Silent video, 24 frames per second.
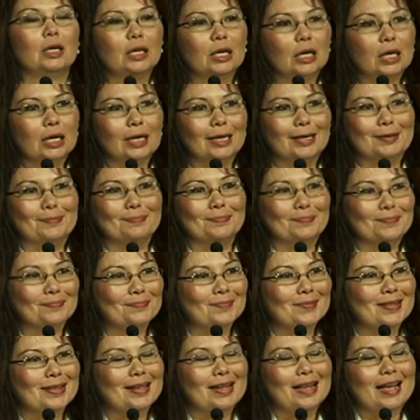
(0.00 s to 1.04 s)

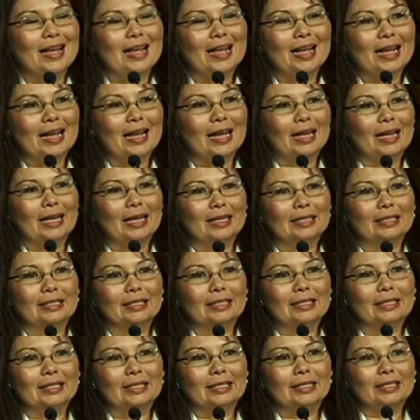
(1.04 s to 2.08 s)

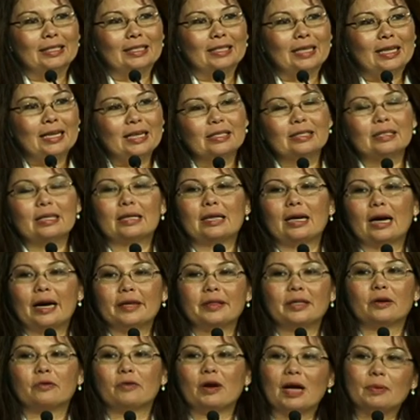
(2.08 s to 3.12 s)
And he's the guy
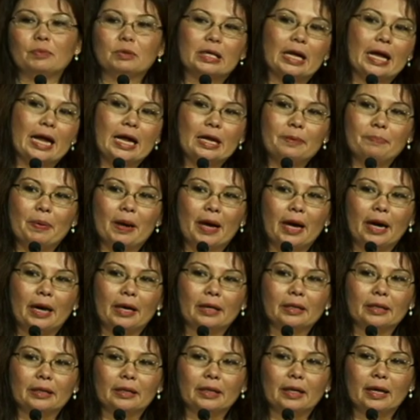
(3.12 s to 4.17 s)
that grabs the aid
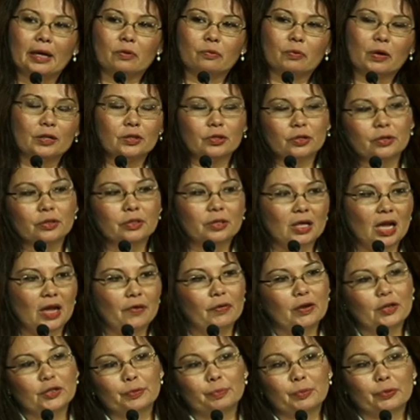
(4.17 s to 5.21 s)
bag and runs to save
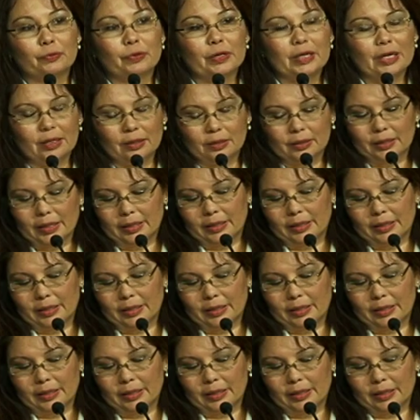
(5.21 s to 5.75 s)
his Marines.